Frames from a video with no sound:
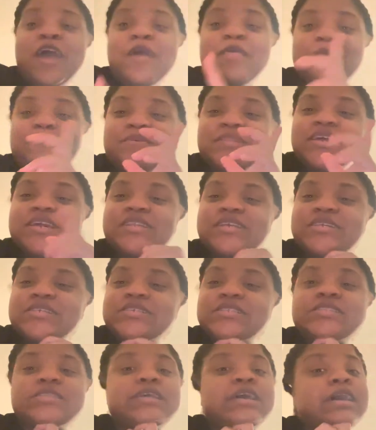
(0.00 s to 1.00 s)
The plan
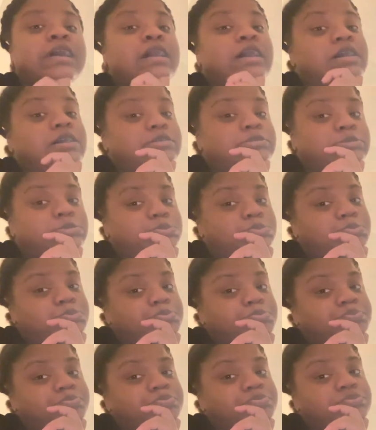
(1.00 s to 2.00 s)
is that um
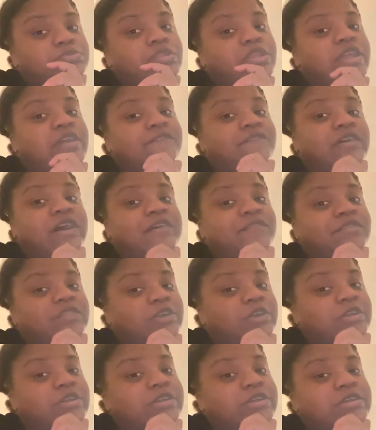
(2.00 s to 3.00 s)
at
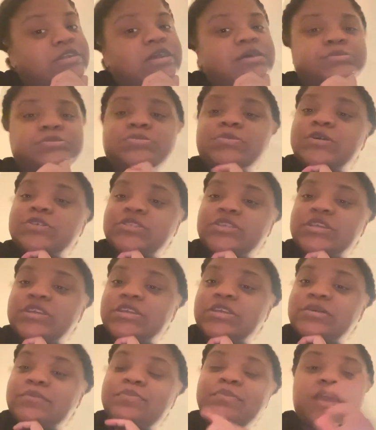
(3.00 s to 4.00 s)
5.30, I'm supposed to get
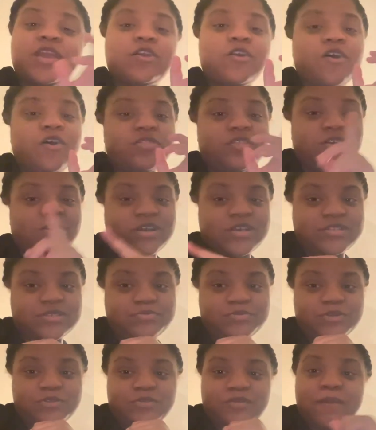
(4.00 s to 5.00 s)
up and call the
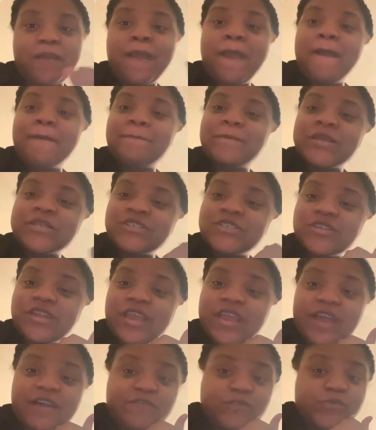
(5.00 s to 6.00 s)
hospital. Make sure they
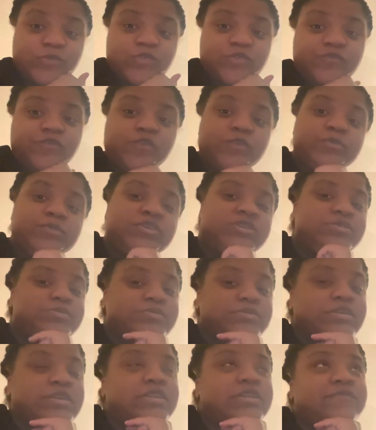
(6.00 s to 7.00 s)
have a room for me.
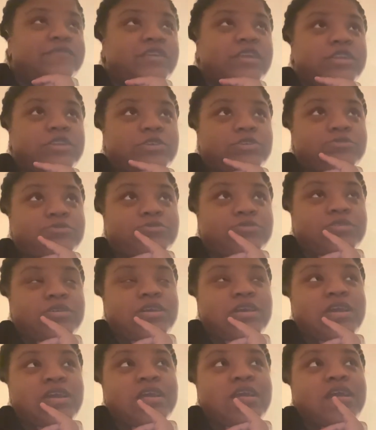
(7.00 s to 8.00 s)
And if they do,
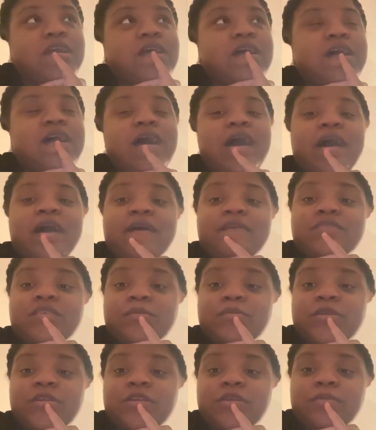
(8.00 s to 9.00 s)
I have to
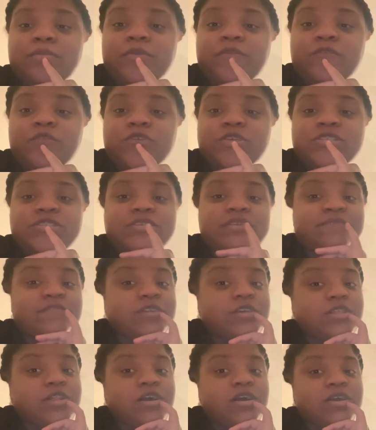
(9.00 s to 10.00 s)
be there before 7
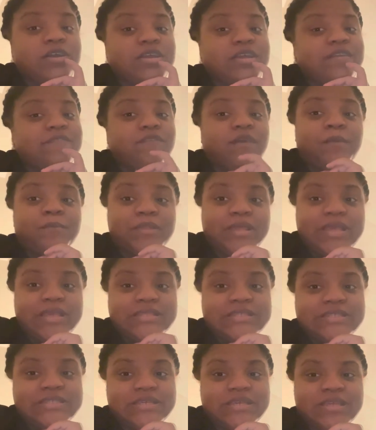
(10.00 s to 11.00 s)
o'clock if I'm
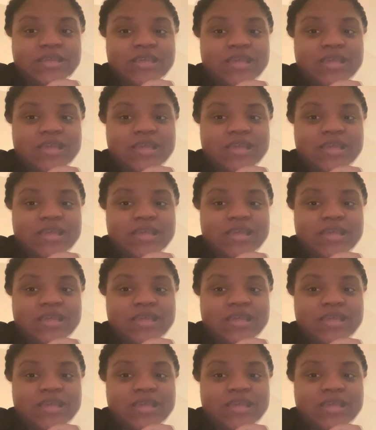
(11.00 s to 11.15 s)
late.